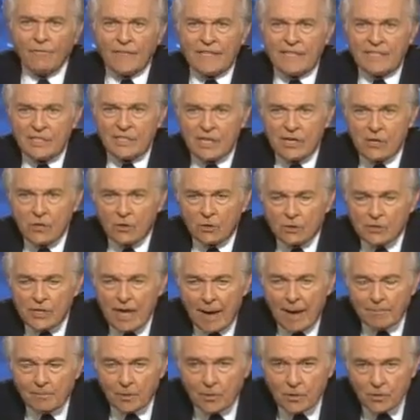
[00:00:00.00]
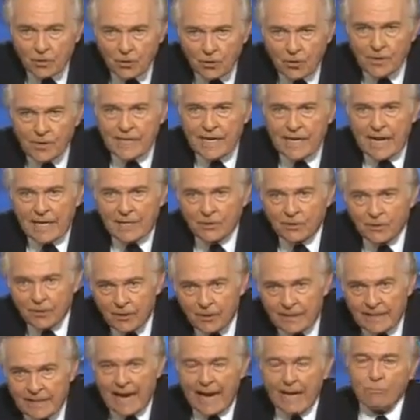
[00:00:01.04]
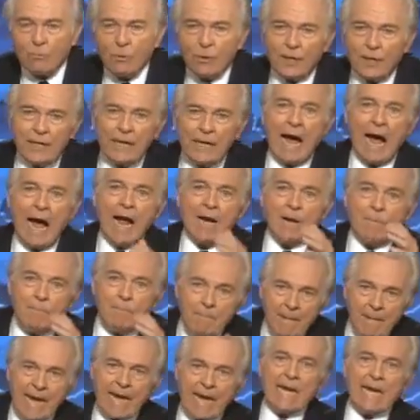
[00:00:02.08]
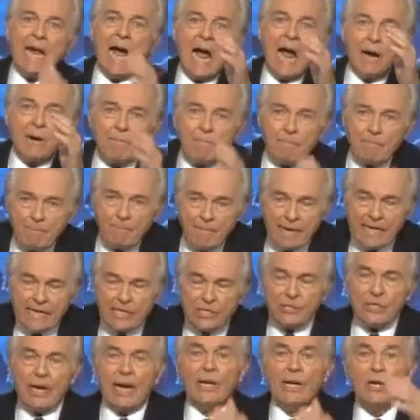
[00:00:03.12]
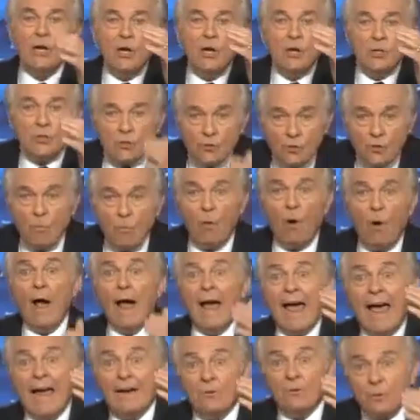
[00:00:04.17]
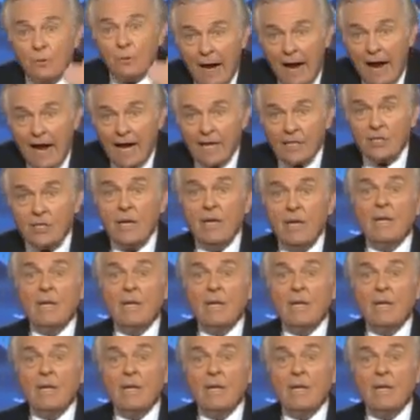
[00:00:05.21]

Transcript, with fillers: of Ezekiel chapters thirty-eight and thirty-nine, where God, Magog, Meshach, Tubal, and Rosh